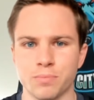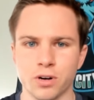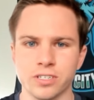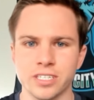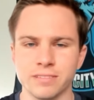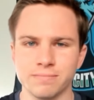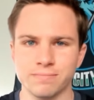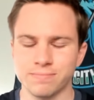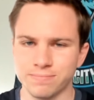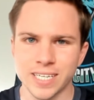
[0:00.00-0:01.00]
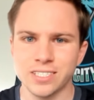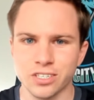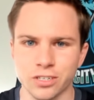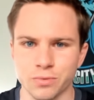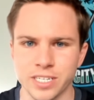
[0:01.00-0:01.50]
person, that's a
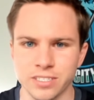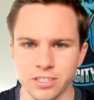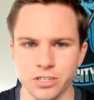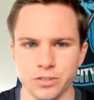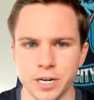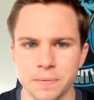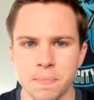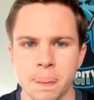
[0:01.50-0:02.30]
good reason to do it.